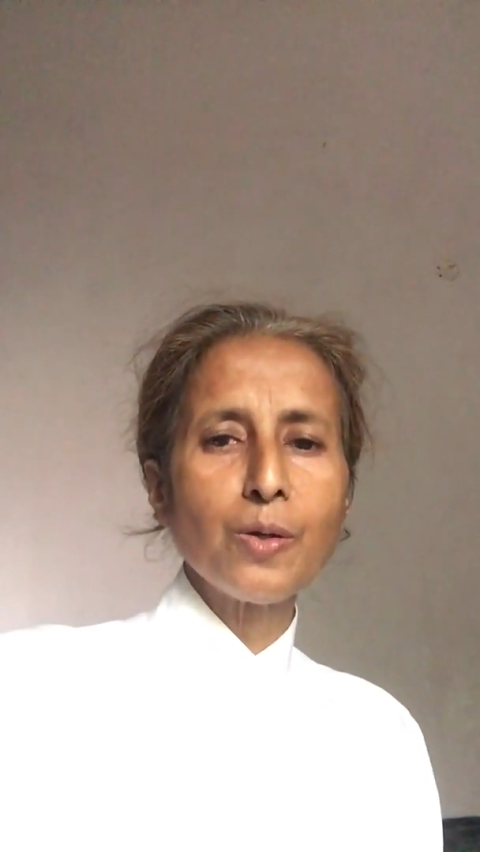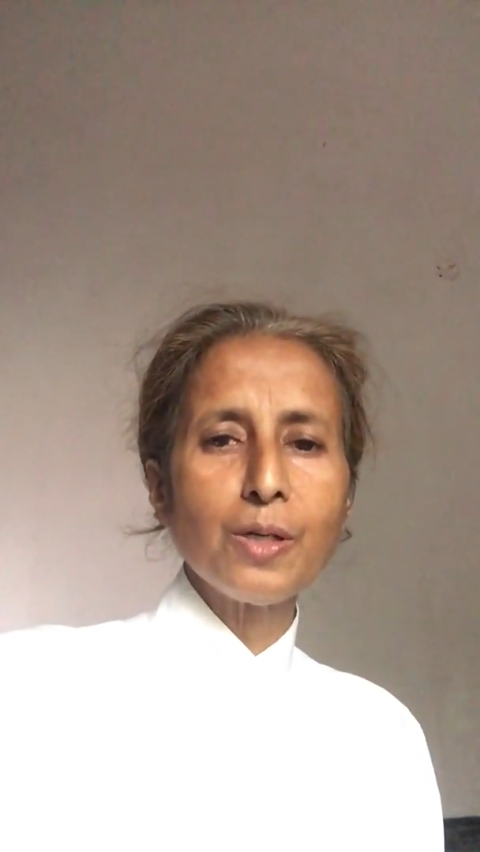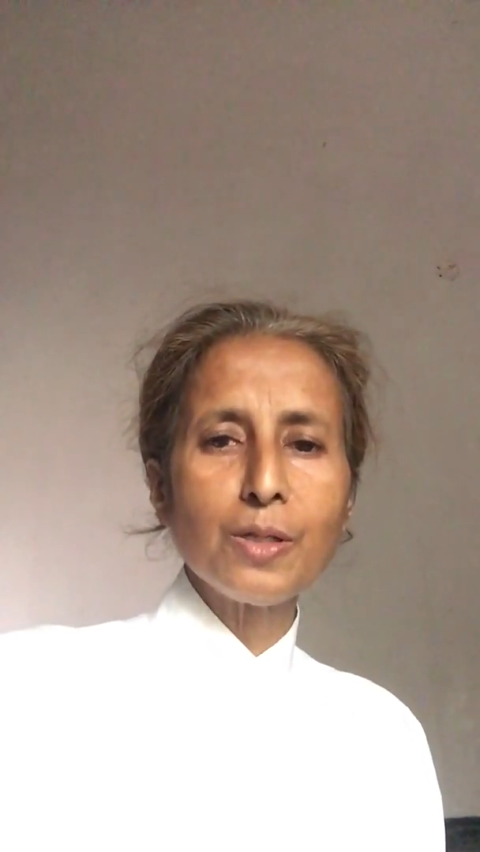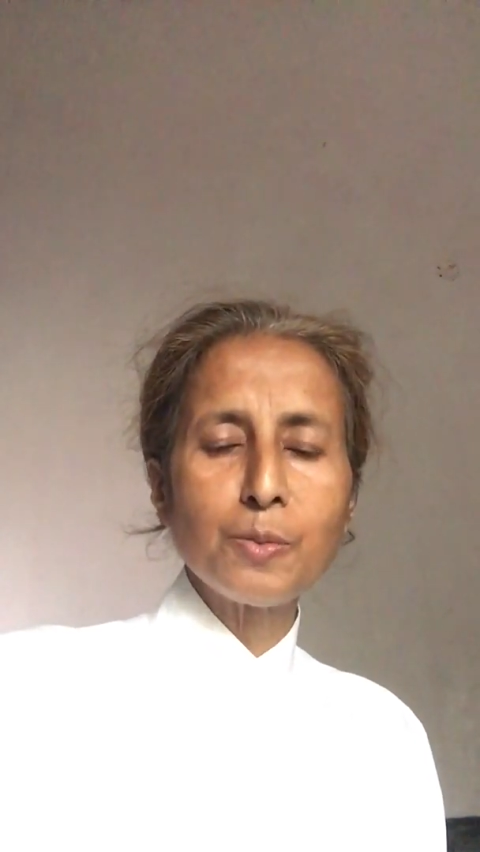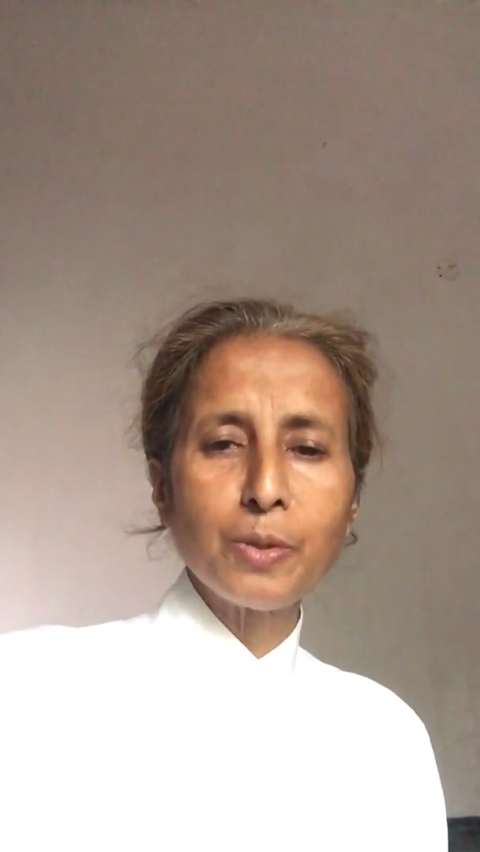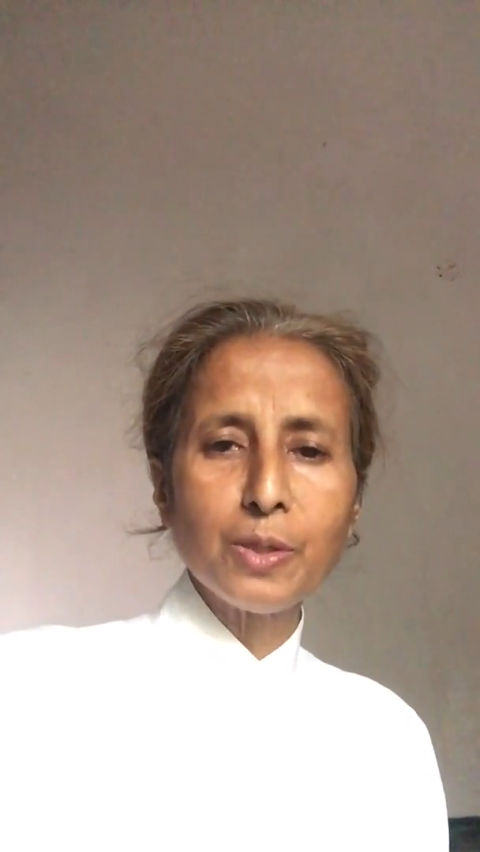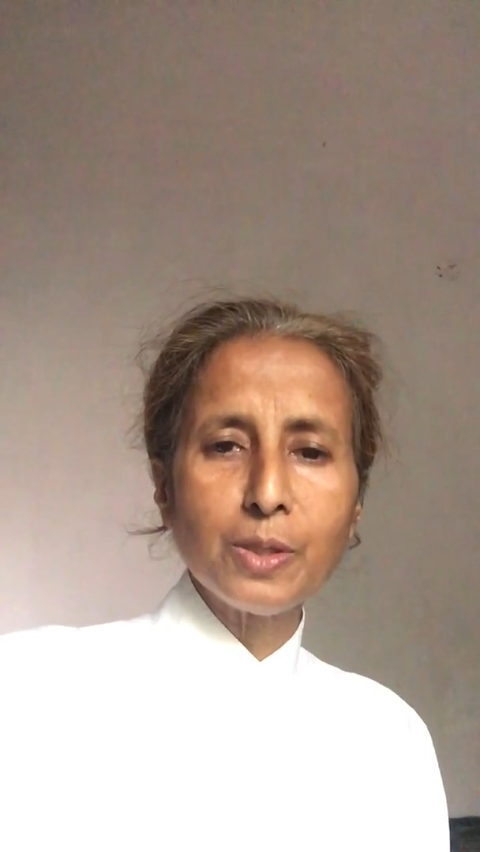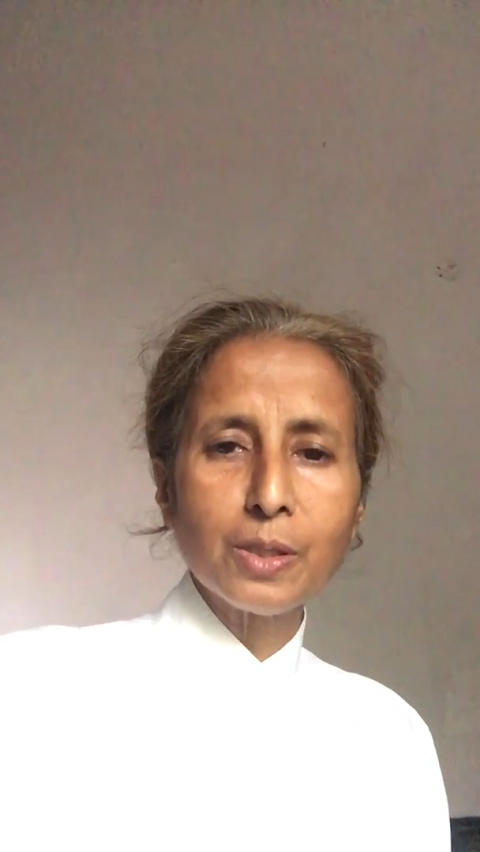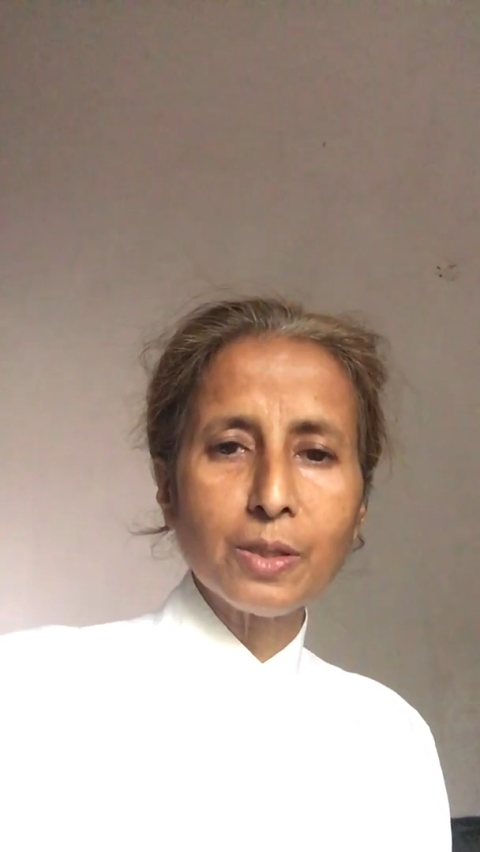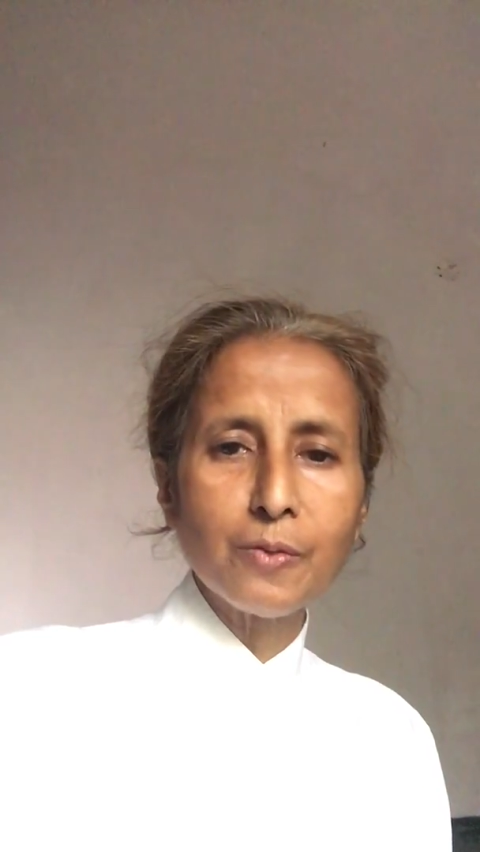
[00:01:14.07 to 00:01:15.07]
its
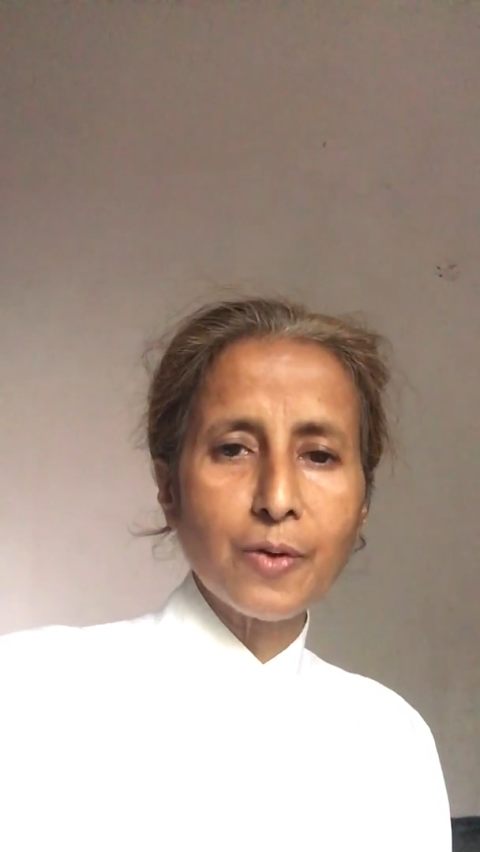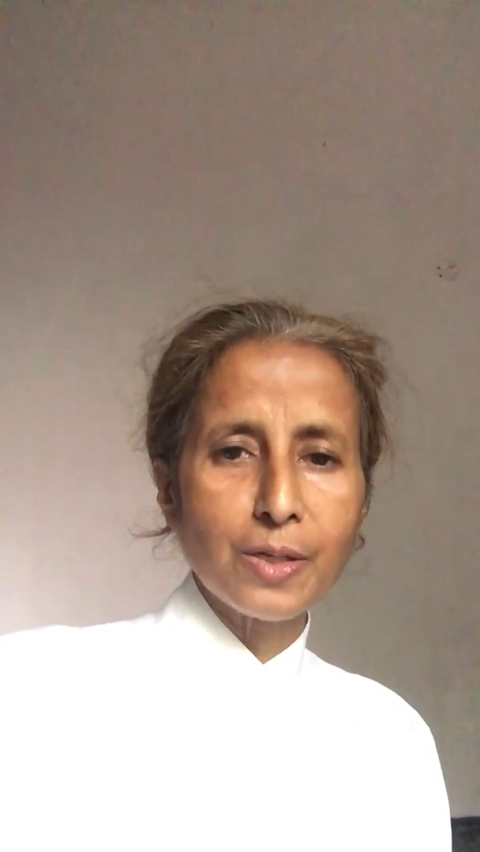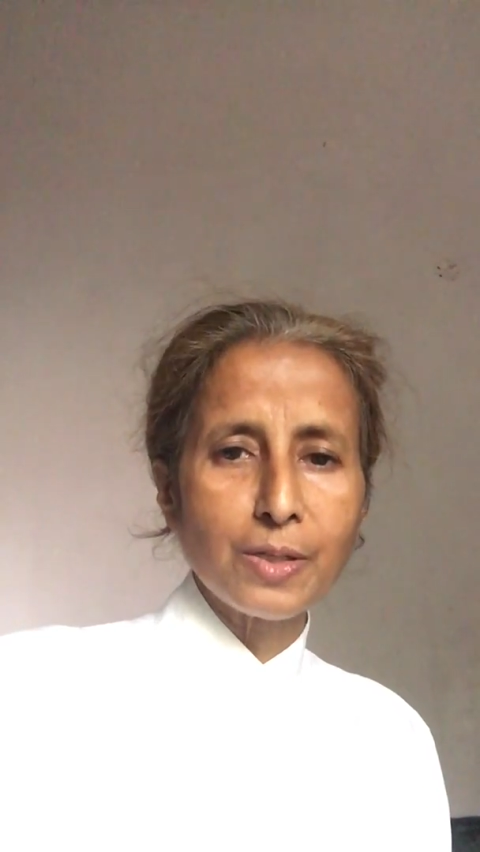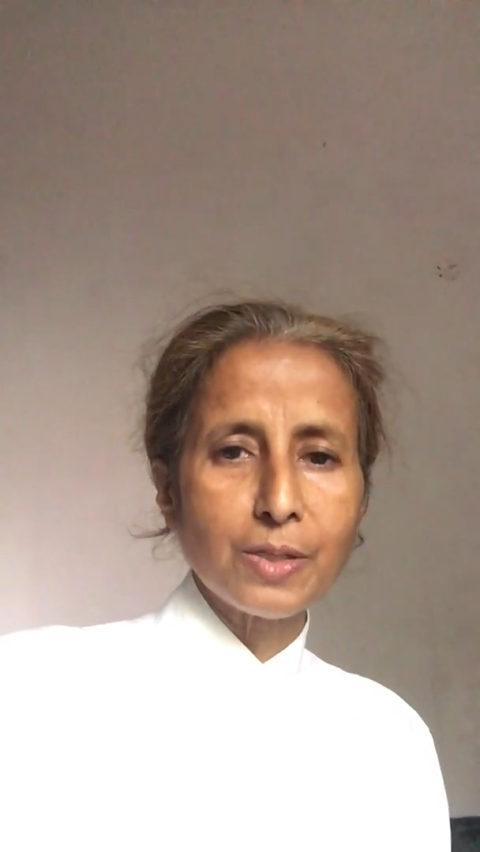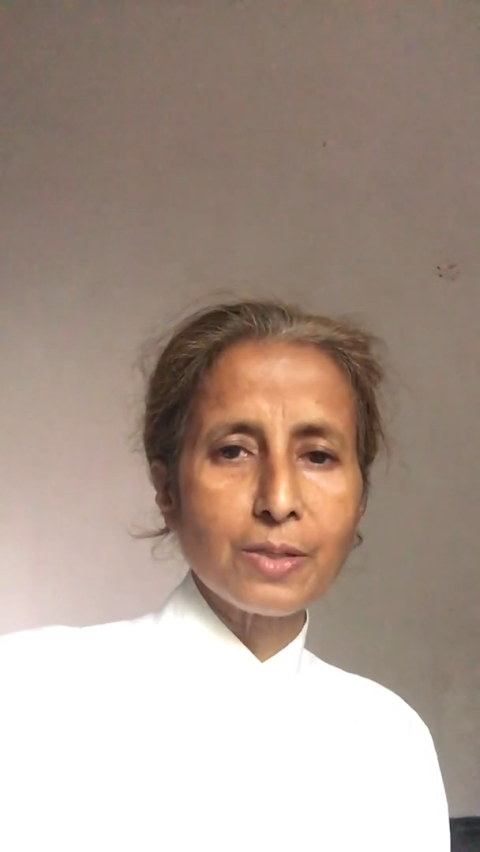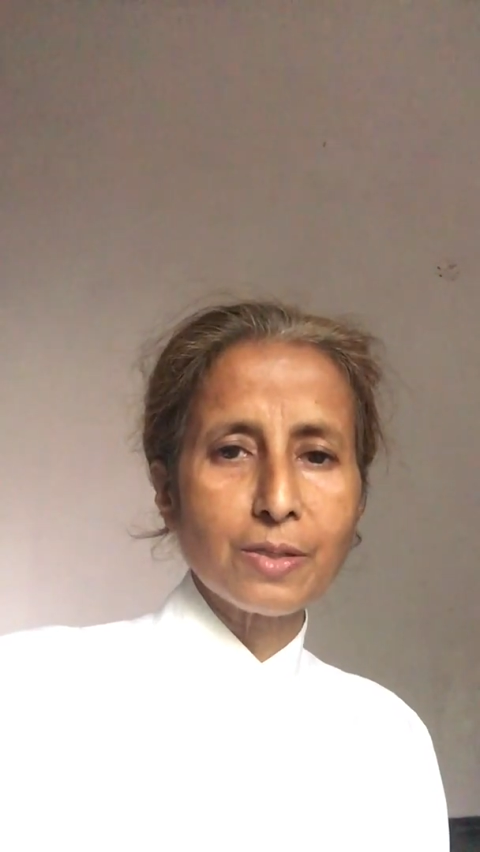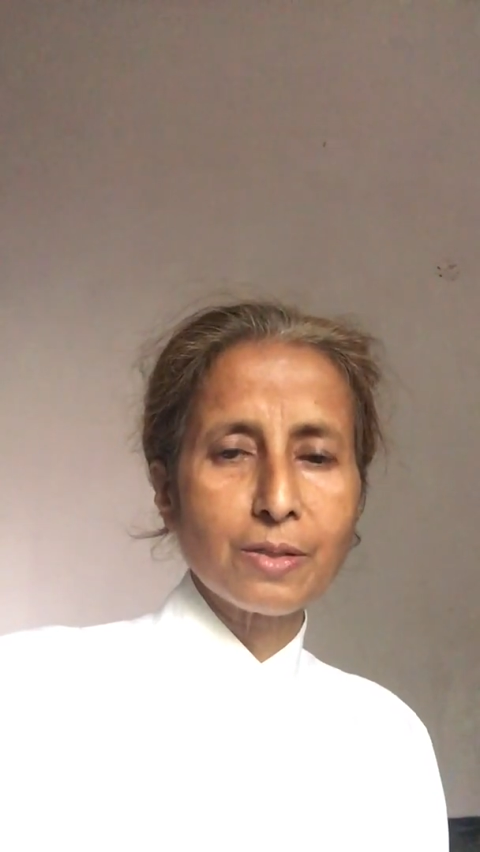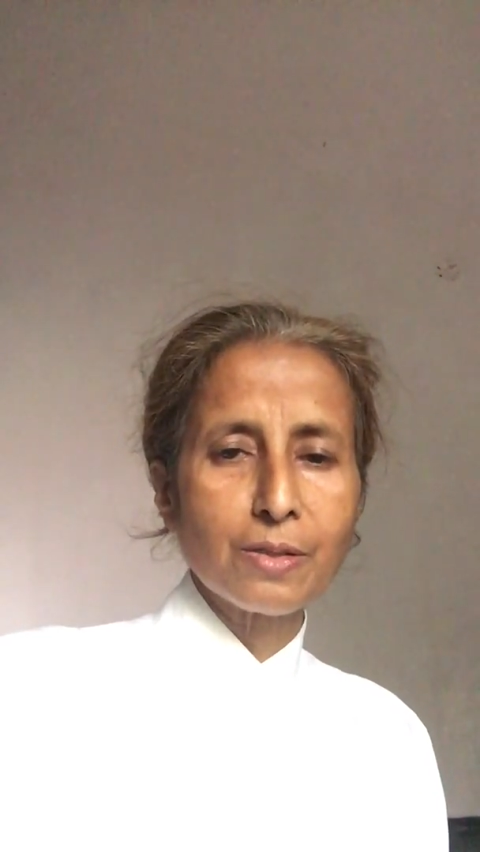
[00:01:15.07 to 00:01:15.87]
political frontiers.